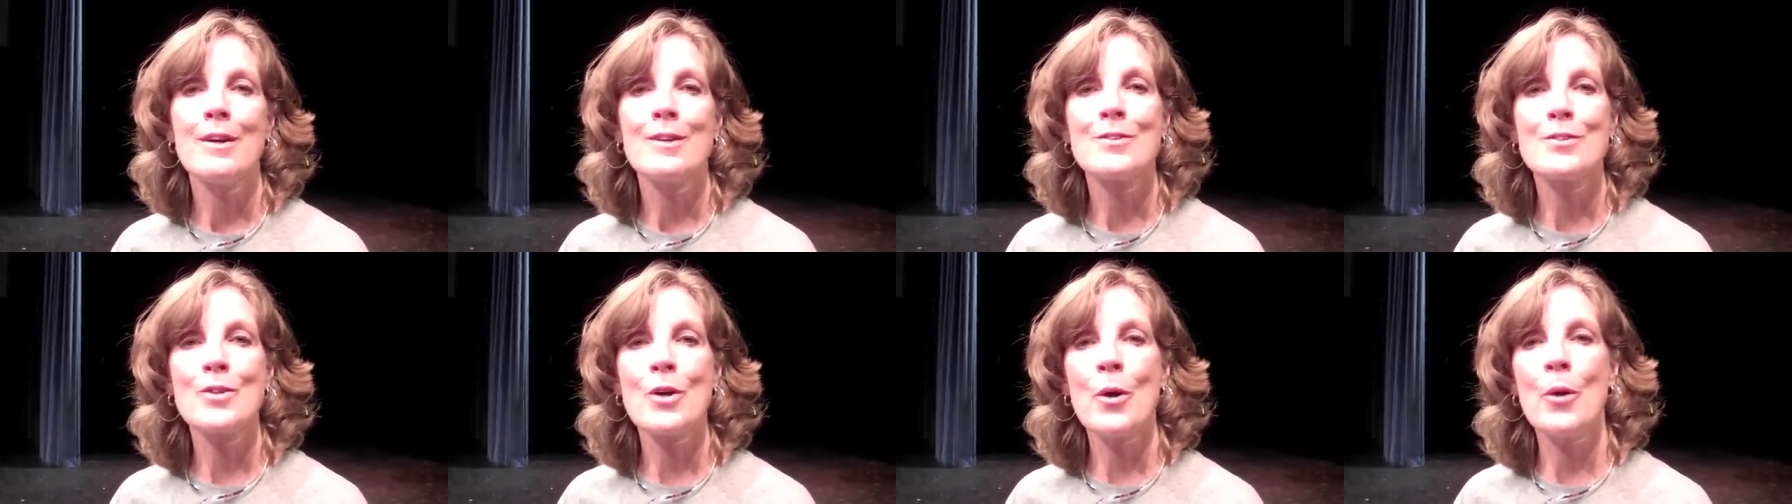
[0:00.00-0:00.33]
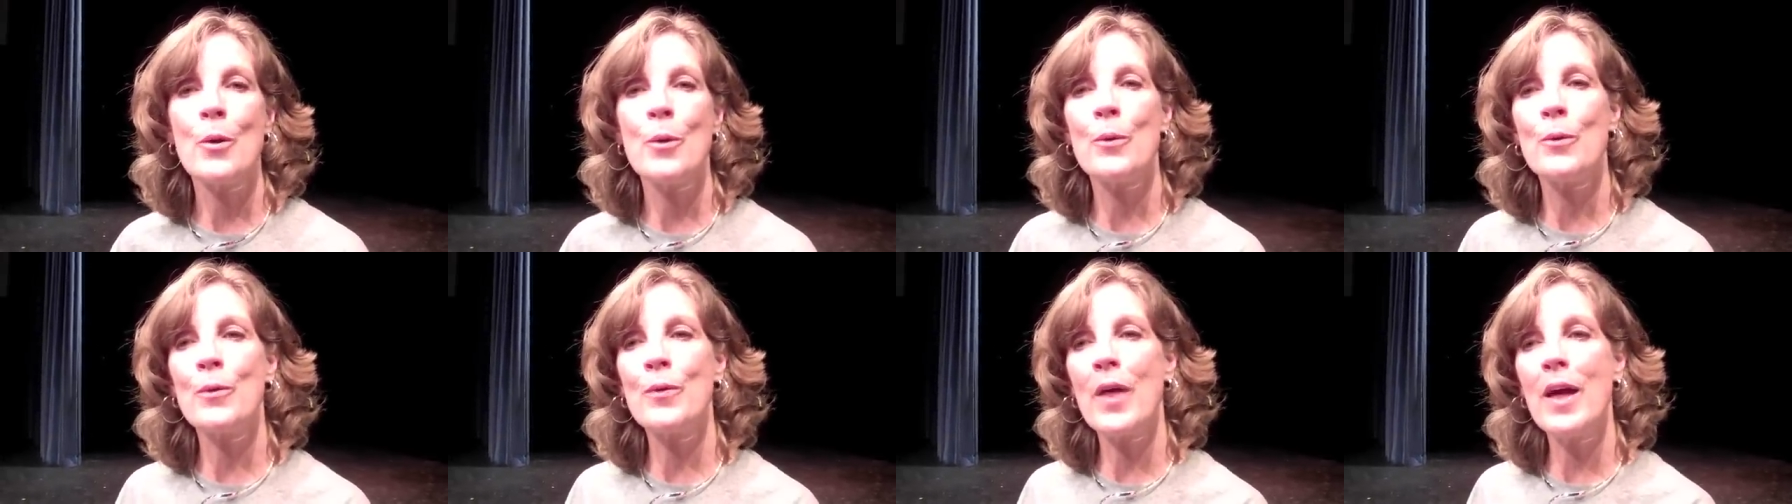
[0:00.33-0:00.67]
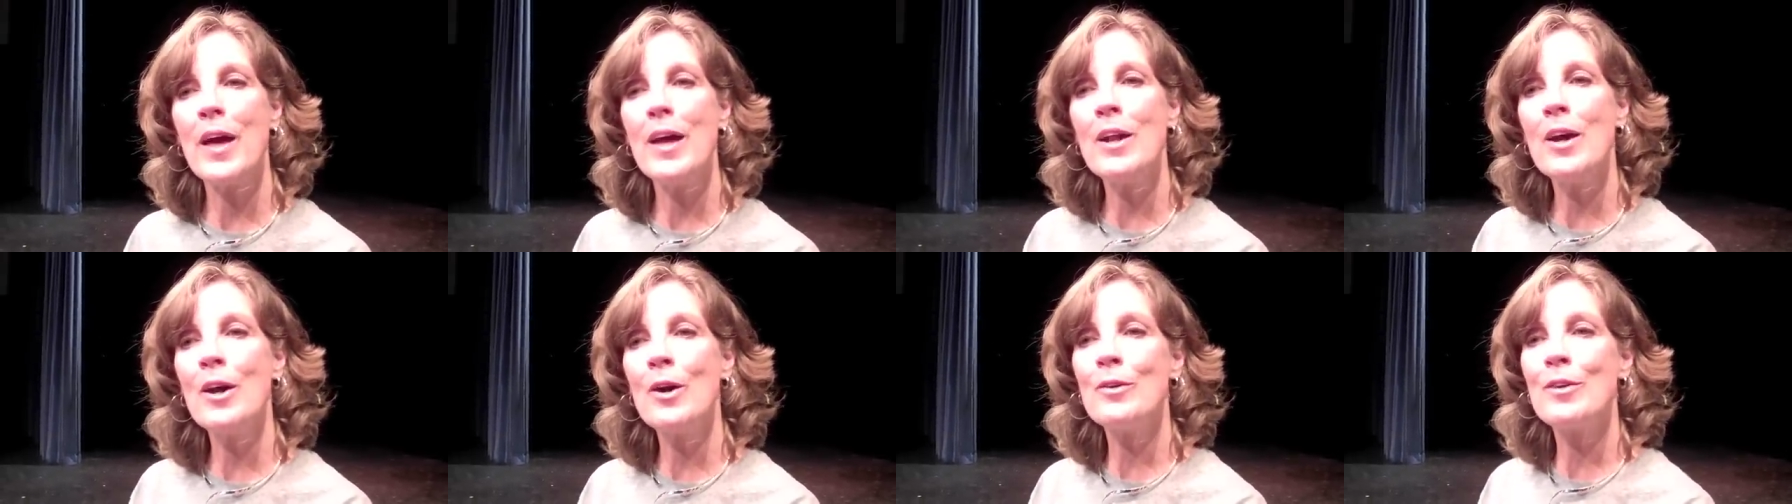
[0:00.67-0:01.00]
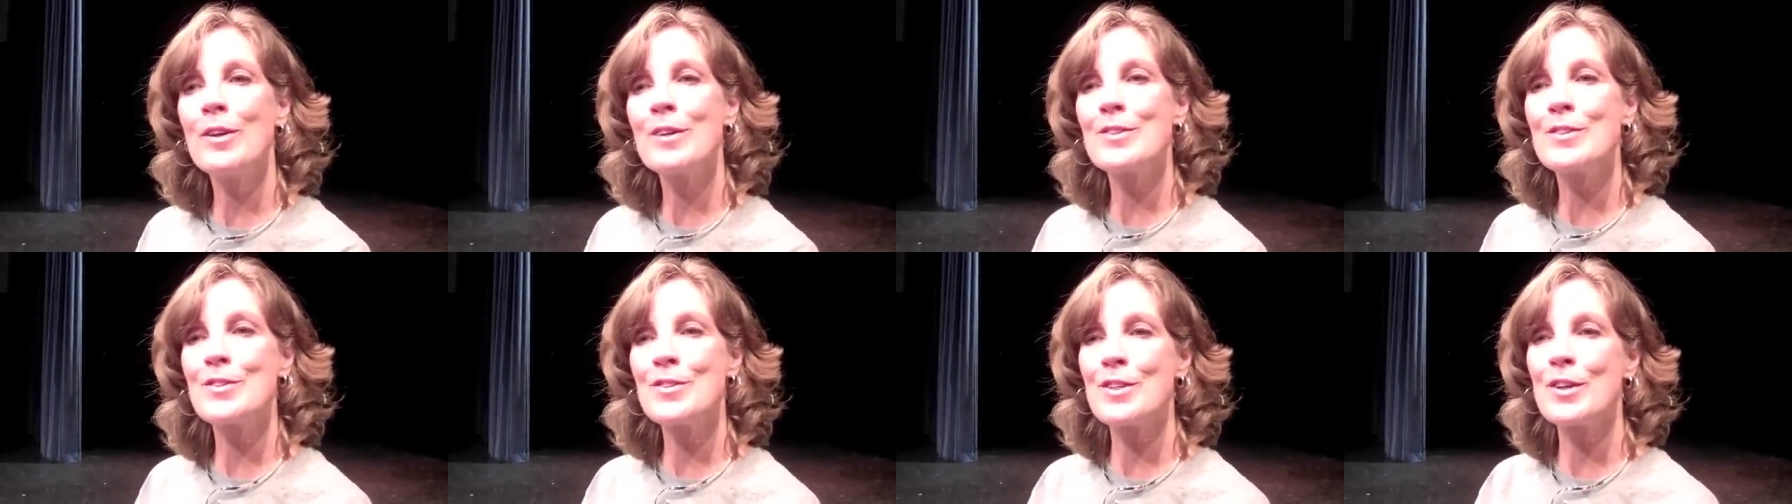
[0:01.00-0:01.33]
so they don't
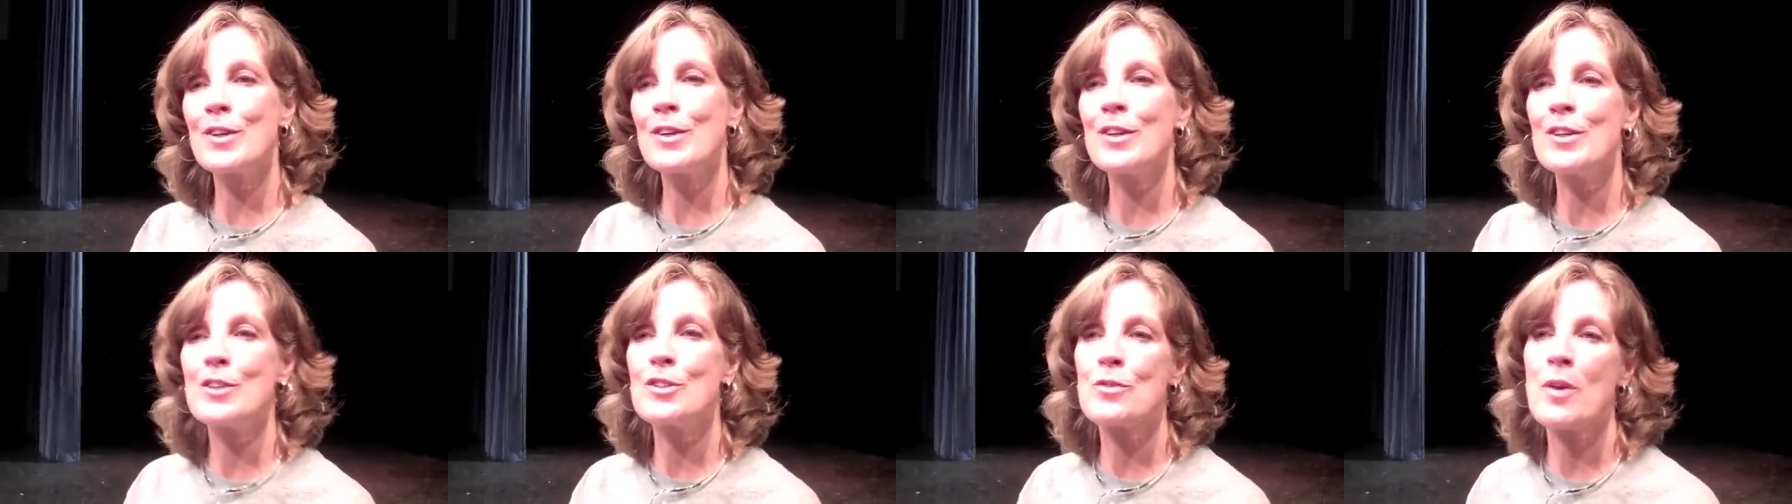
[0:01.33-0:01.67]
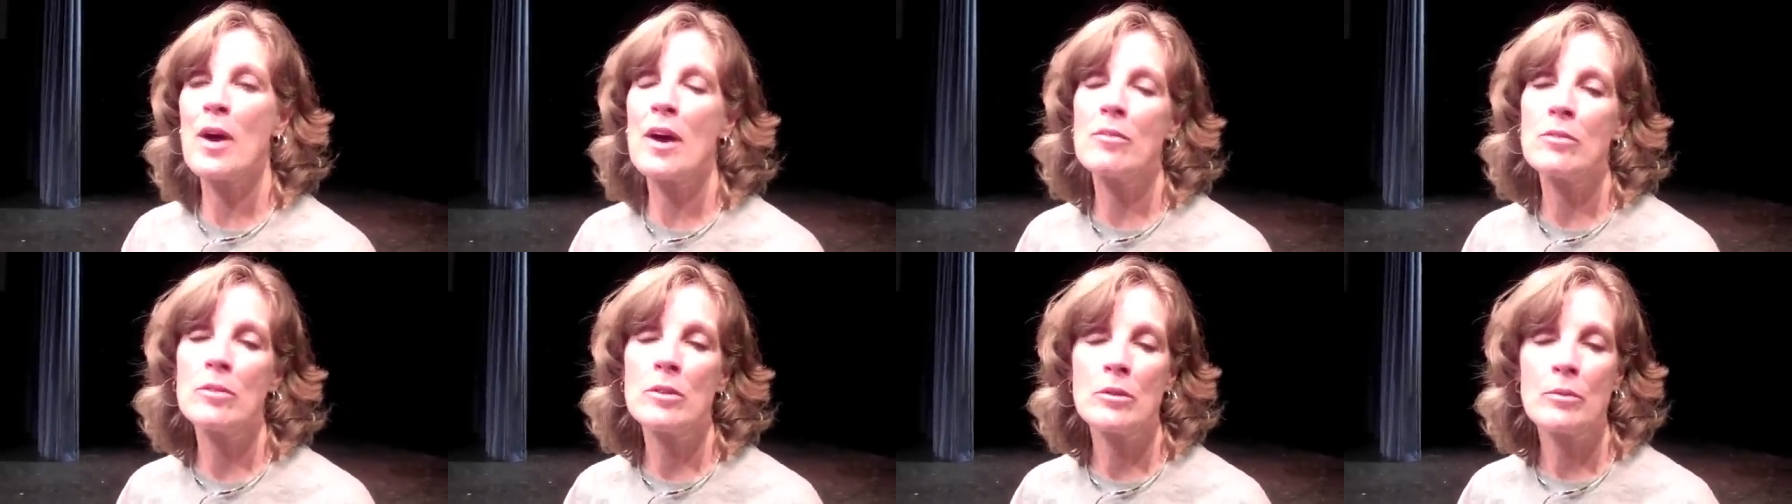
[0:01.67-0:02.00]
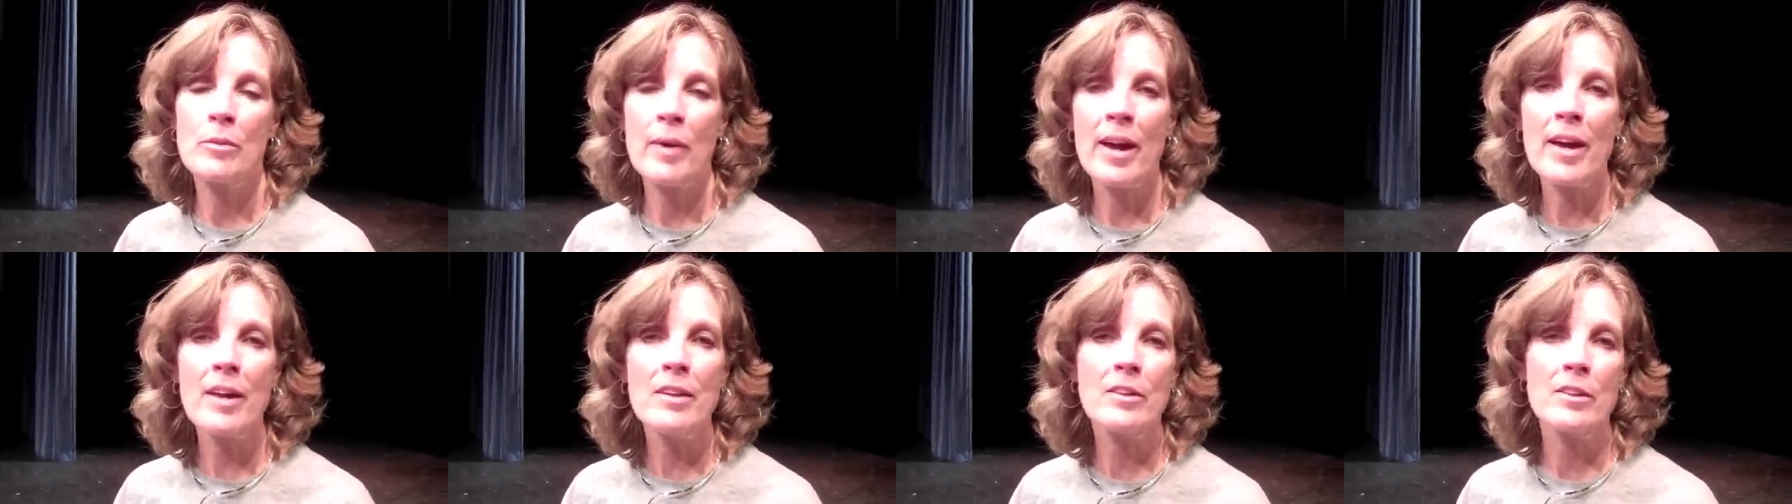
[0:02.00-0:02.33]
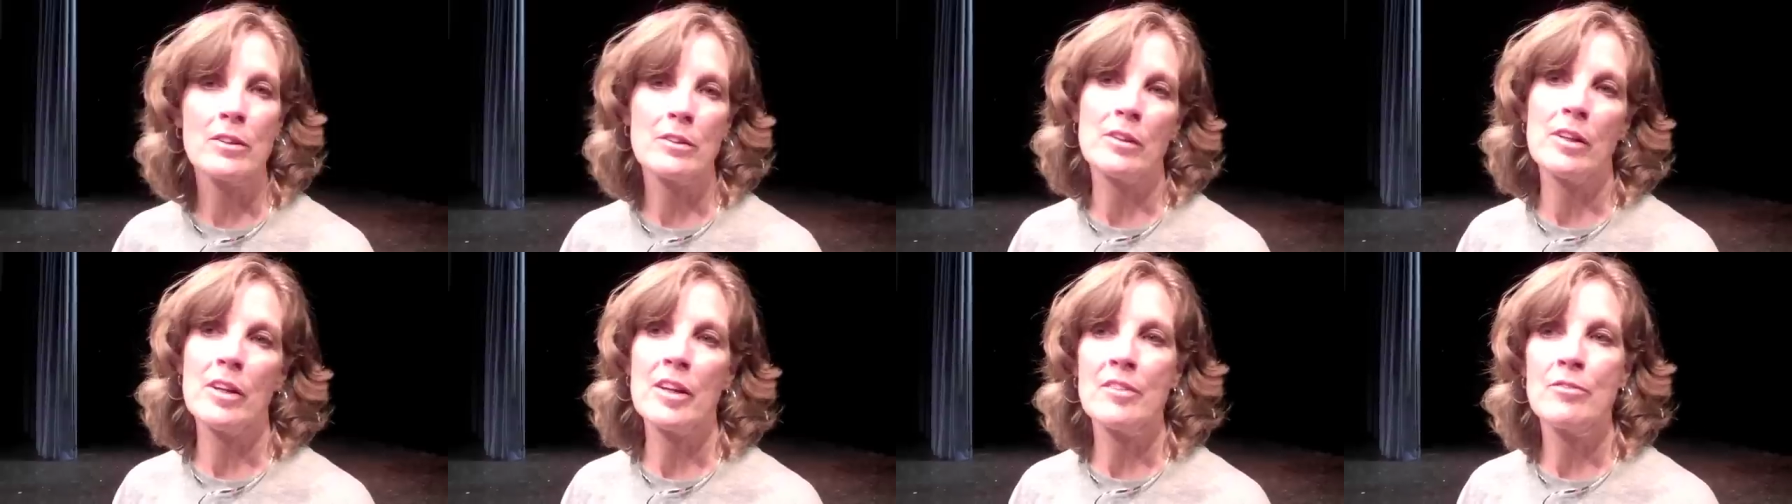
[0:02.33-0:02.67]
necessarily travel around
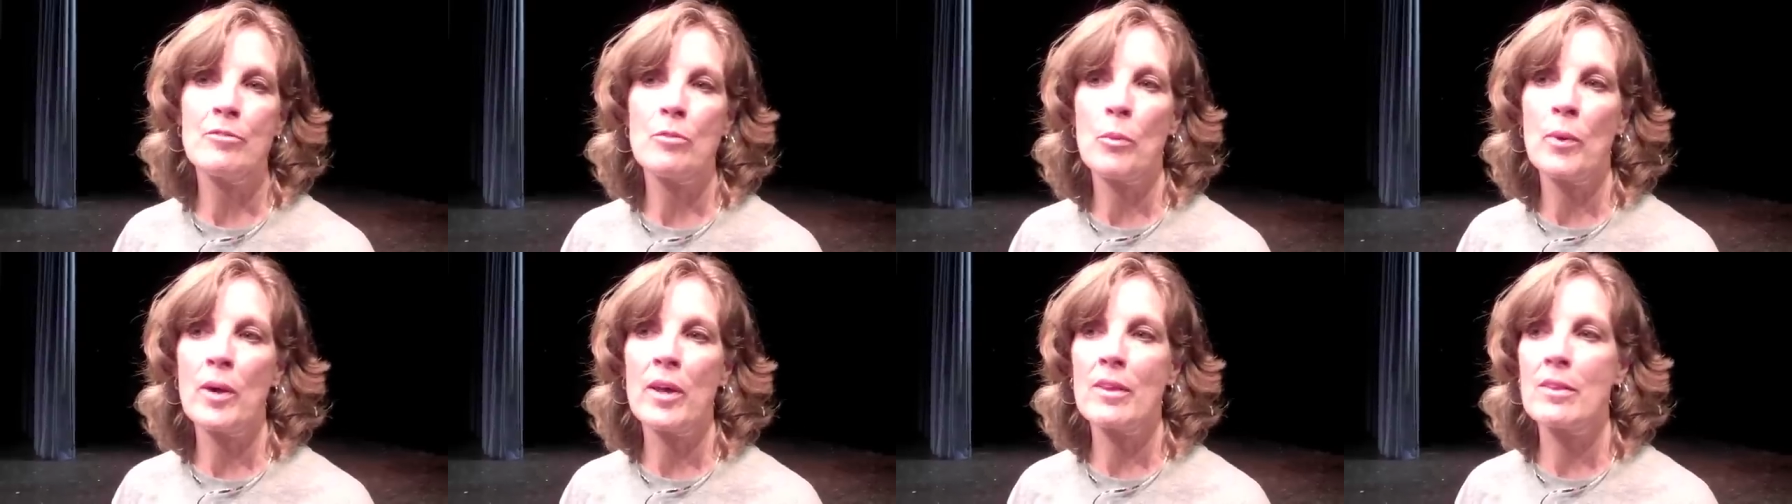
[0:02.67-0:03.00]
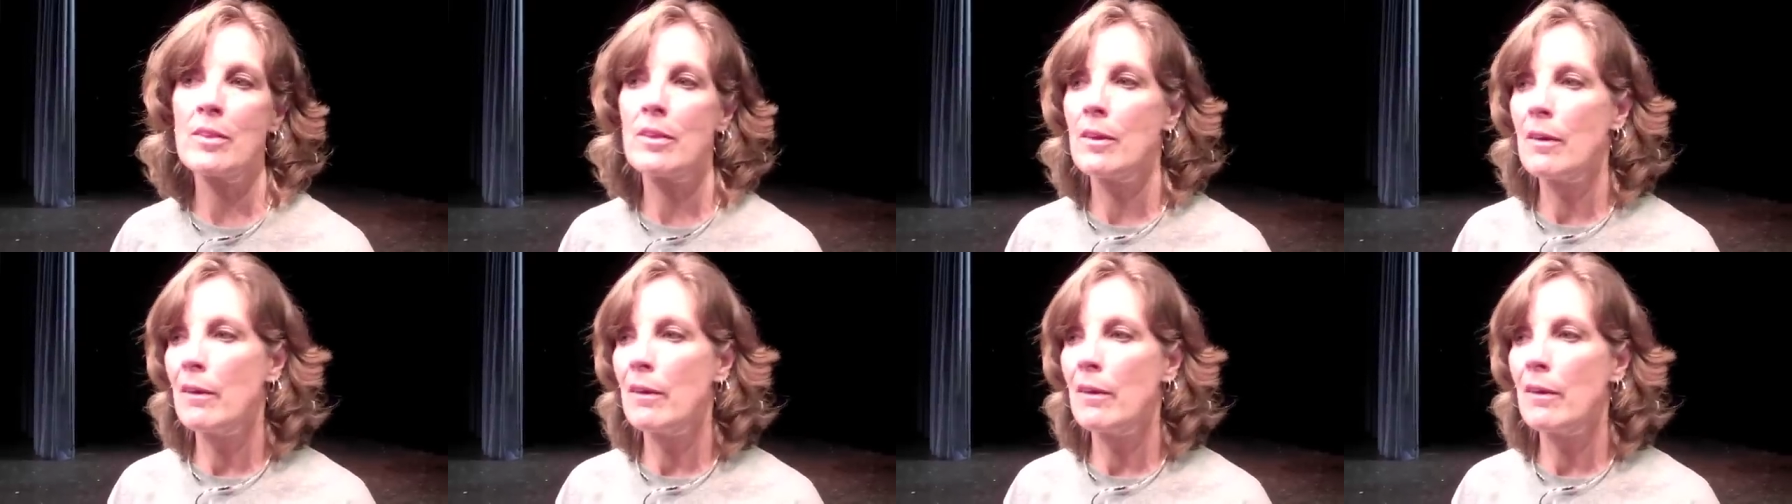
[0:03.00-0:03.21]
their life with